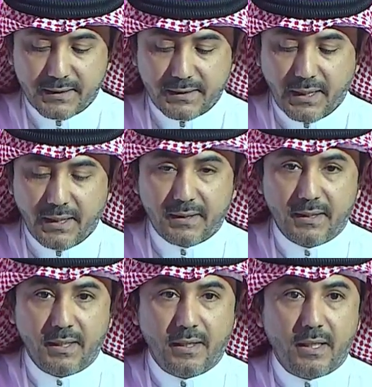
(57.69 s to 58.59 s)
Then I'll be
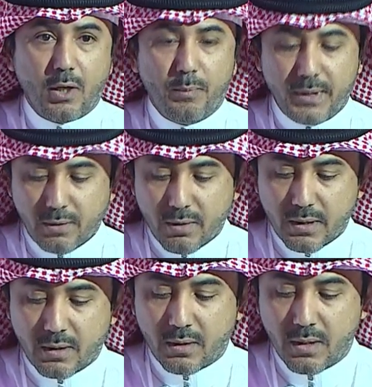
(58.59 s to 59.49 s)
talking
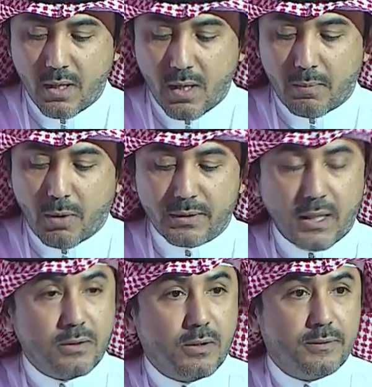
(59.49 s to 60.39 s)
about diagnosis of
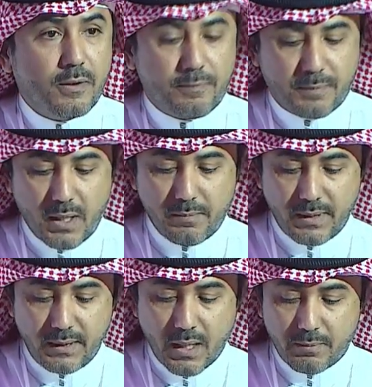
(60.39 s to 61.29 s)
primary
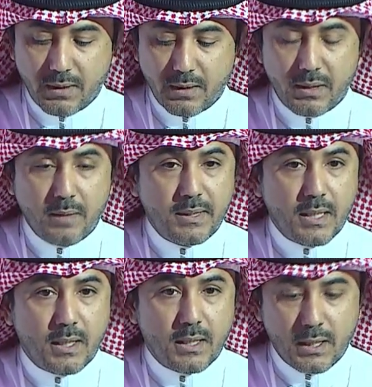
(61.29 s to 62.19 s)
hyperlipidemia in
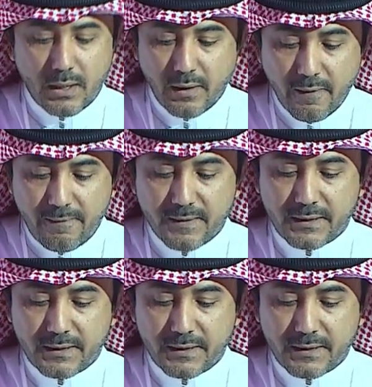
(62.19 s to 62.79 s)
emphasis on familial